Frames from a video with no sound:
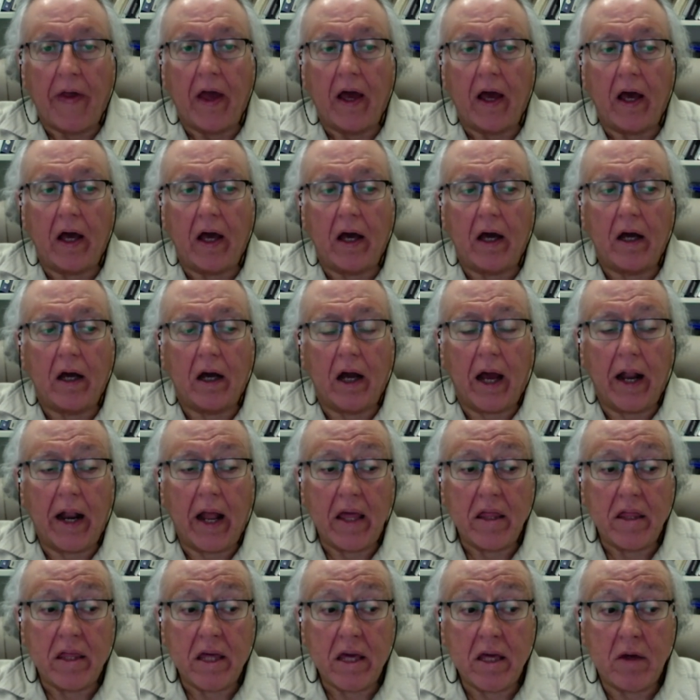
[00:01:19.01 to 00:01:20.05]
And I
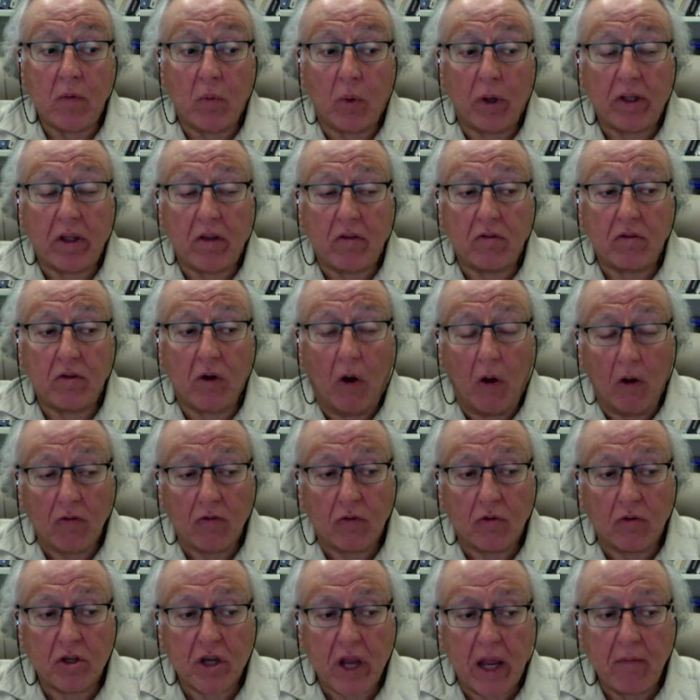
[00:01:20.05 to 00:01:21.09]
think what is
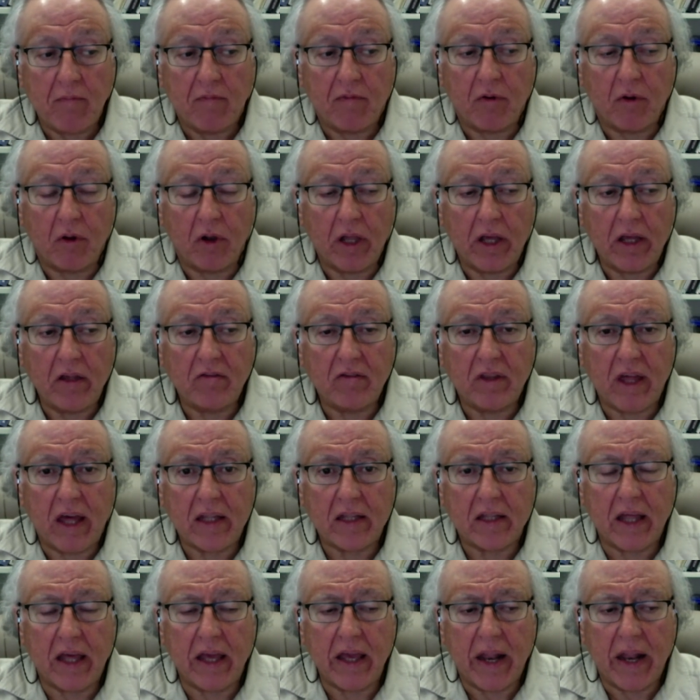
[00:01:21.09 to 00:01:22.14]
also shameful is that
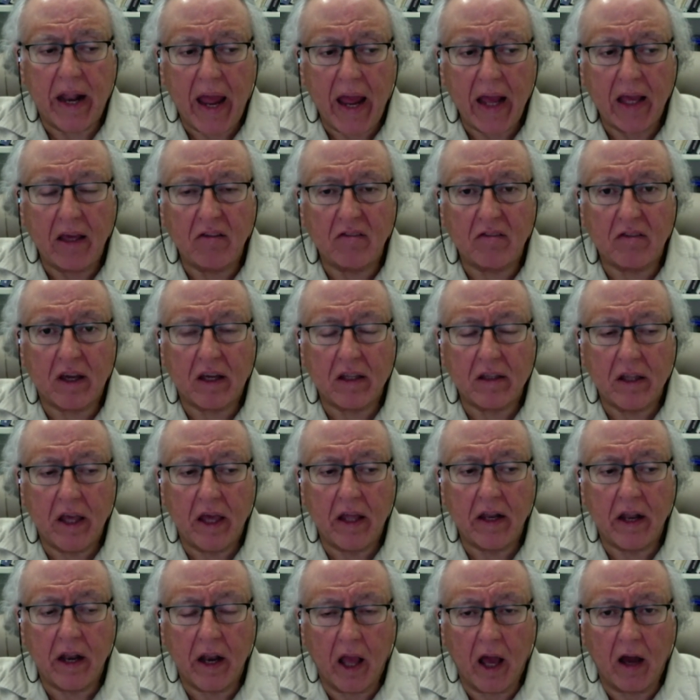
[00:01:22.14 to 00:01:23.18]
the Iraqi
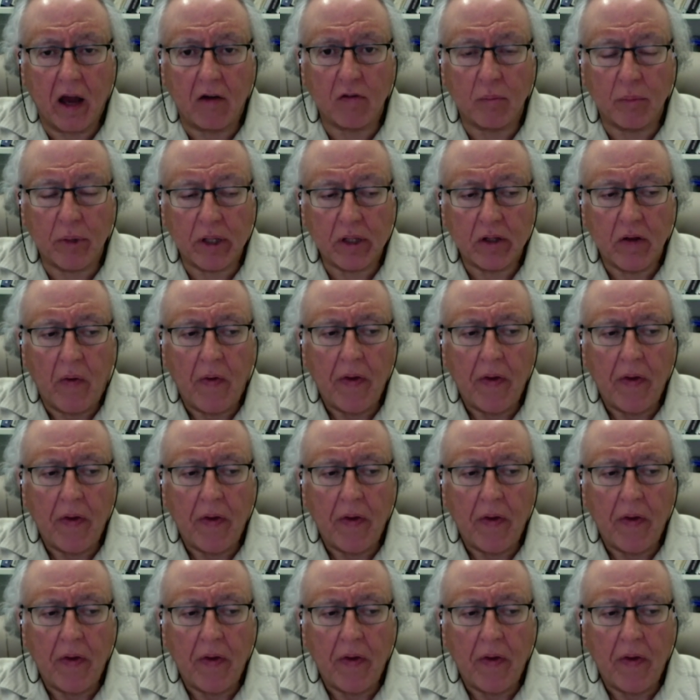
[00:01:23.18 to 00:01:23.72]
sectarian government,